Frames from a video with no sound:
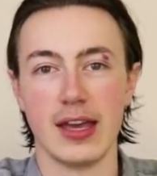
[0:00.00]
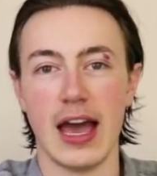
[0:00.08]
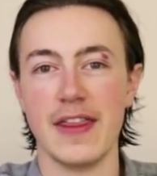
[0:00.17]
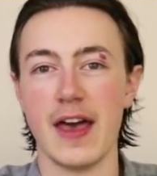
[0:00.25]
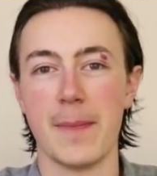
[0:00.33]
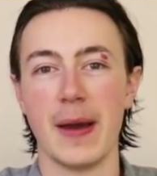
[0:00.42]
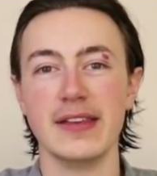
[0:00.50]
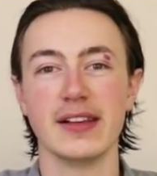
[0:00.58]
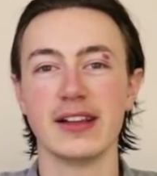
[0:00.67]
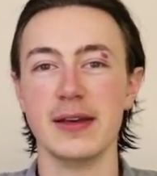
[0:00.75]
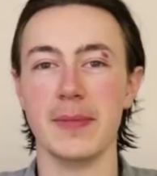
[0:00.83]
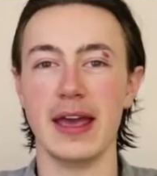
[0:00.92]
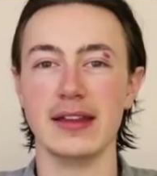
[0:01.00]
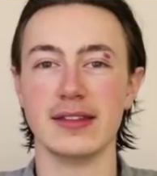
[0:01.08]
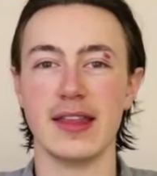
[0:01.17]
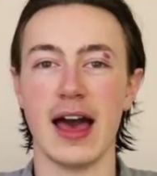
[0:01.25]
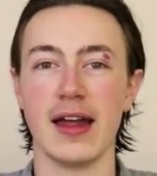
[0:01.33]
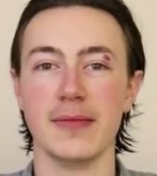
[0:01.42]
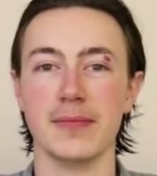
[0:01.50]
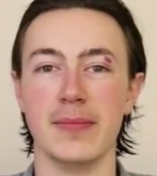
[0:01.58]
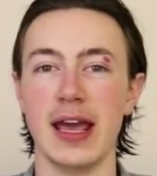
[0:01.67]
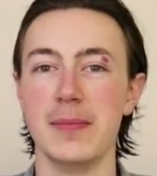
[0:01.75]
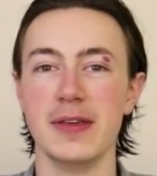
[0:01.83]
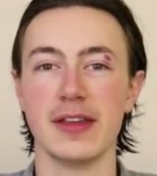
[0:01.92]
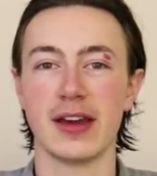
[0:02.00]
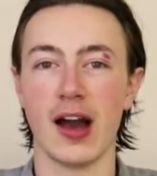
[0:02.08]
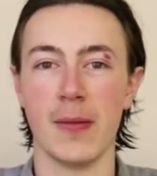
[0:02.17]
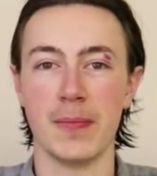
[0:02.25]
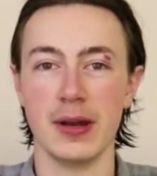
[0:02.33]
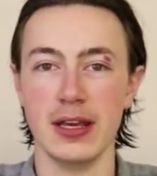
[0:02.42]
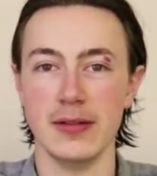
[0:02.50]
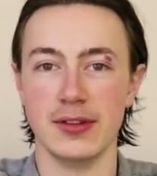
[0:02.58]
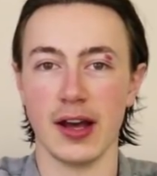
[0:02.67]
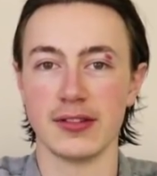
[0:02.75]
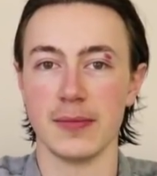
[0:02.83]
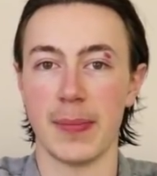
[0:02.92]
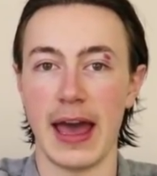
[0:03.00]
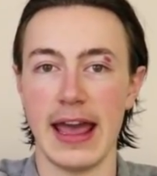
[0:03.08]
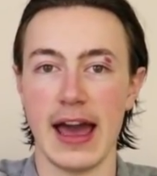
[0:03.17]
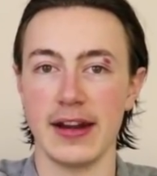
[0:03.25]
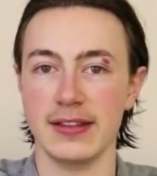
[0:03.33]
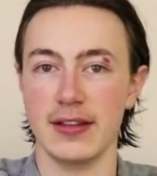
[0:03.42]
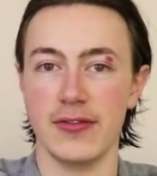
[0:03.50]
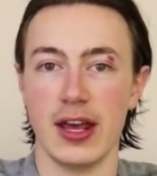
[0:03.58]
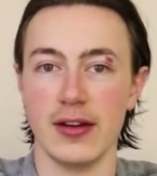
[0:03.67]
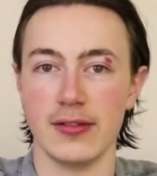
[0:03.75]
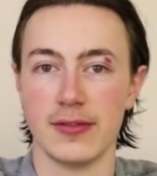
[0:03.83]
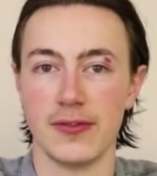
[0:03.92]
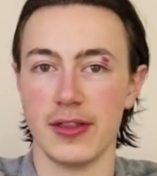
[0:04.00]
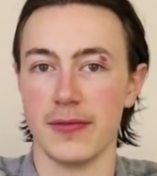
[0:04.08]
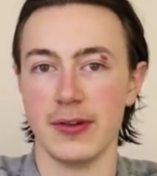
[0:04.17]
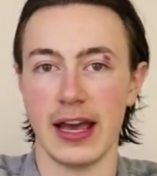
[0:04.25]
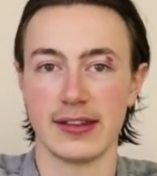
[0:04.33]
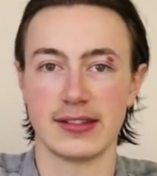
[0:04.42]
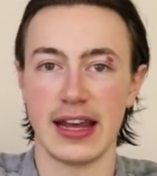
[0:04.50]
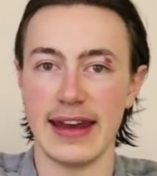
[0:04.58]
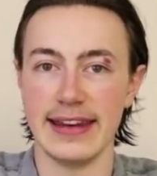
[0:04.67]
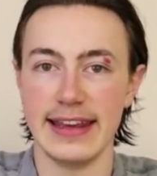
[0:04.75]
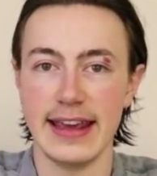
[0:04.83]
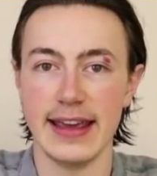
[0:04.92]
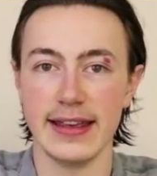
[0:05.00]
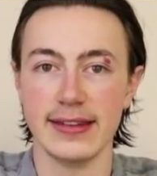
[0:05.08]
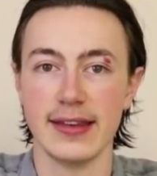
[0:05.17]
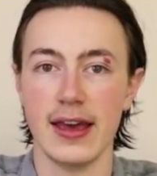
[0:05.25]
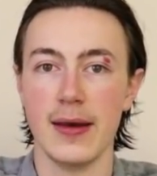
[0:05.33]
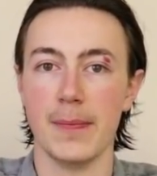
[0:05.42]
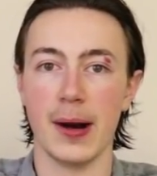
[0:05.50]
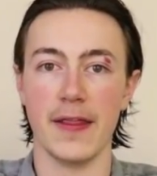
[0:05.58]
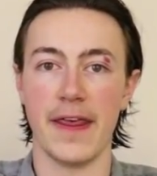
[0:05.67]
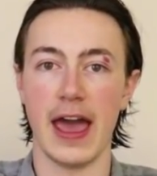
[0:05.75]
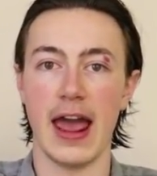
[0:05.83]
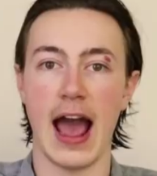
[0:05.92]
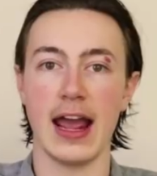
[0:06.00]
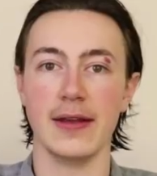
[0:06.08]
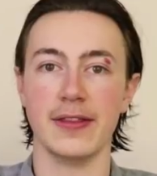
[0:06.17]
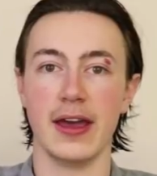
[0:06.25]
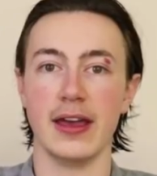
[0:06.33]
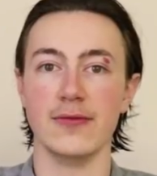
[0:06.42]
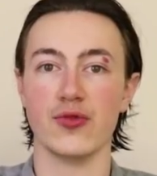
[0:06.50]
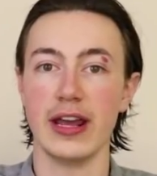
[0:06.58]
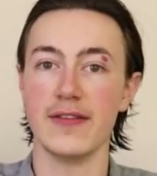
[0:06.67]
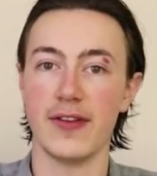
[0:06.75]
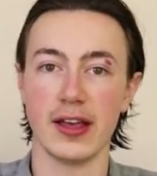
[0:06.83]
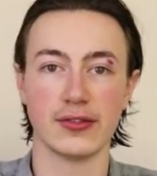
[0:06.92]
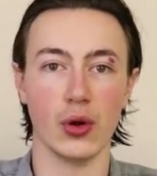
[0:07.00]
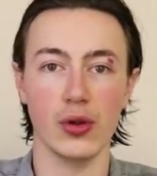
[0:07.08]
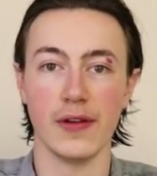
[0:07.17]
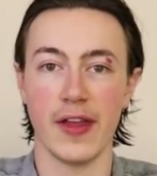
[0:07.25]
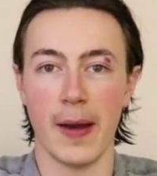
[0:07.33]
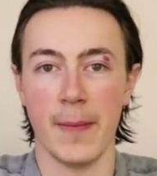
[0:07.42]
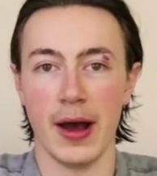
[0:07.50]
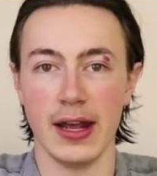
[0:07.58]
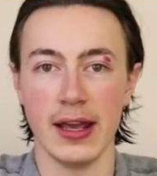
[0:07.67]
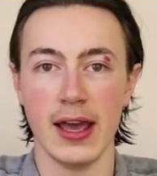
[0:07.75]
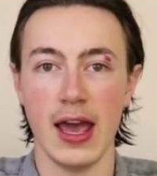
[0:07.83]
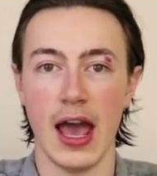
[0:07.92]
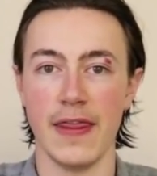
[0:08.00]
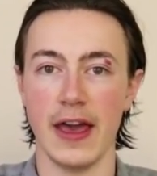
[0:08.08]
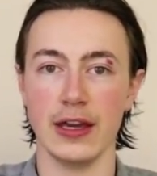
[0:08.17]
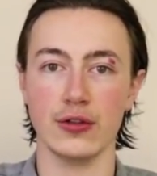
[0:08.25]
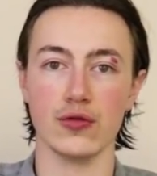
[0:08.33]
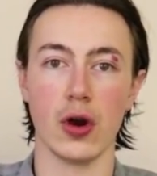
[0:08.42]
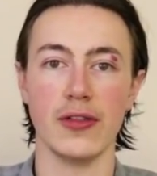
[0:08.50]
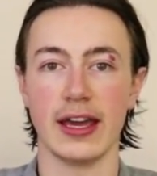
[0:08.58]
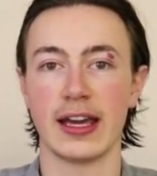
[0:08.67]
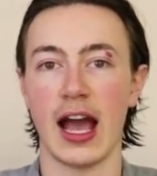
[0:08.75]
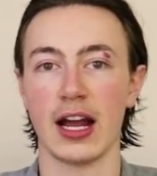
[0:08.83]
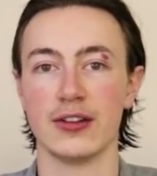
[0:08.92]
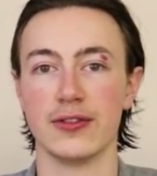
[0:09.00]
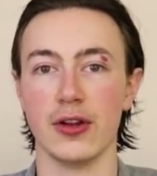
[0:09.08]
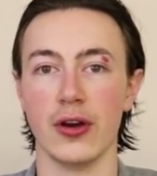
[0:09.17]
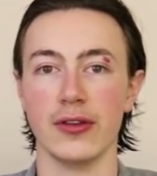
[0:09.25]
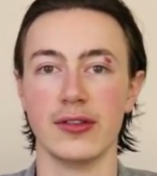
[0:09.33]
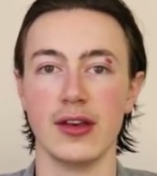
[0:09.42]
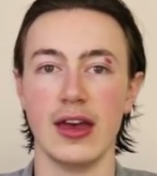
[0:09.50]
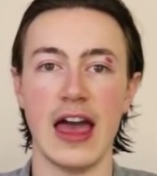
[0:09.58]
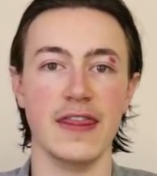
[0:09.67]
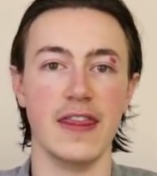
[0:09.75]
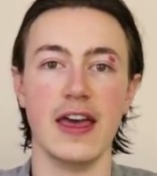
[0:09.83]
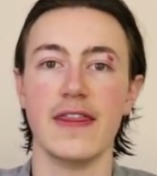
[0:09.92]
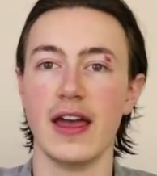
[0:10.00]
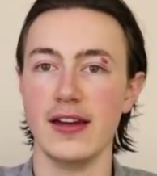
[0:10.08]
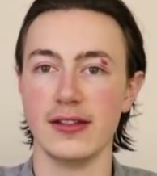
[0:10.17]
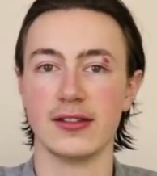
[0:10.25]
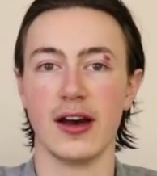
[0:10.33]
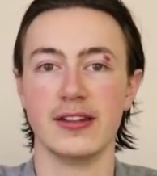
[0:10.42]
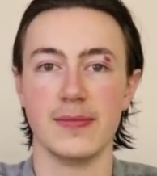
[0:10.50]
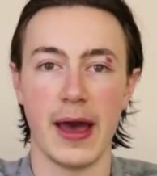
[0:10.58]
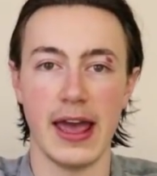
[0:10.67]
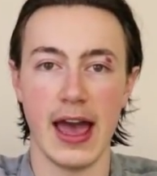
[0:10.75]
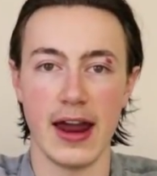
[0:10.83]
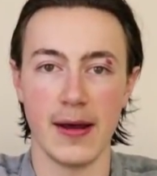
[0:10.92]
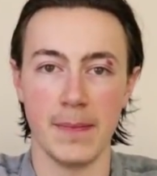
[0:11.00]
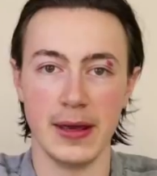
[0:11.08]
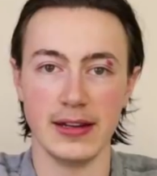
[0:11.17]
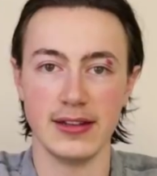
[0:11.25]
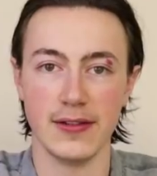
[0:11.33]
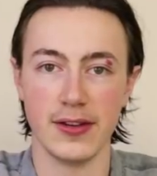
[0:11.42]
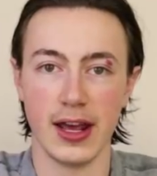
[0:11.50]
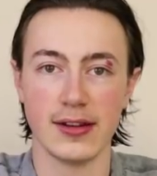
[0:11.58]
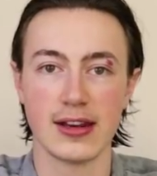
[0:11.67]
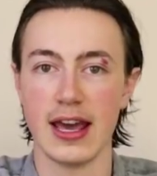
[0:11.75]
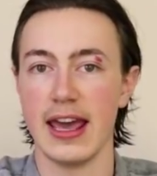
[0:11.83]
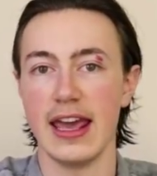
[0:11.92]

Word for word: And that basically means that maybe the company doesn't pay out a dividend for the next 10 years, but they, they reinvest all of that money and they grow their cash flows and then they decide to pay out a big dividend.